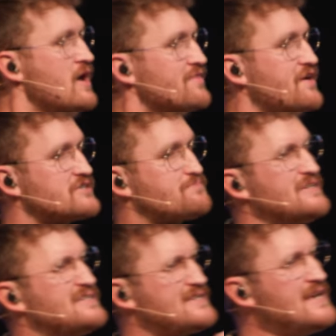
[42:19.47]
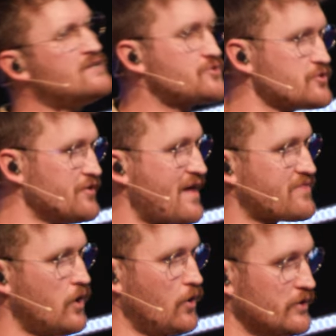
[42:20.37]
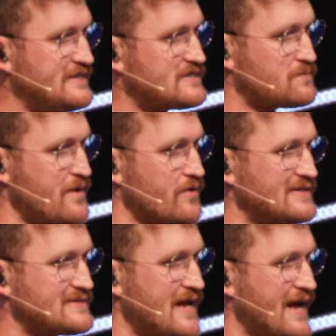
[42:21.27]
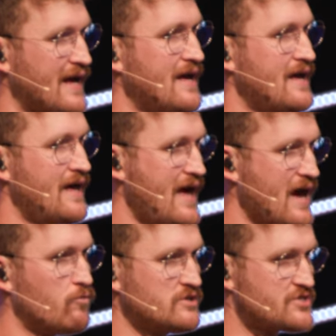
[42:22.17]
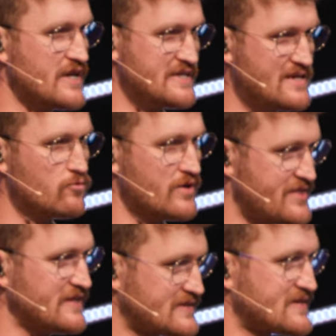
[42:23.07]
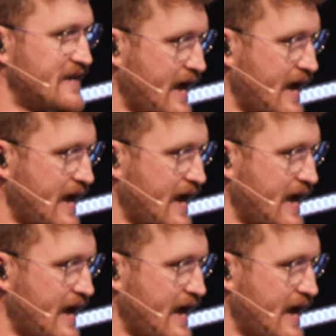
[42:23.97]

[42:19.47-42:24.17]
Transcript: there's potential that the Holy Spirit is saying, hey, I want you to deal with this today.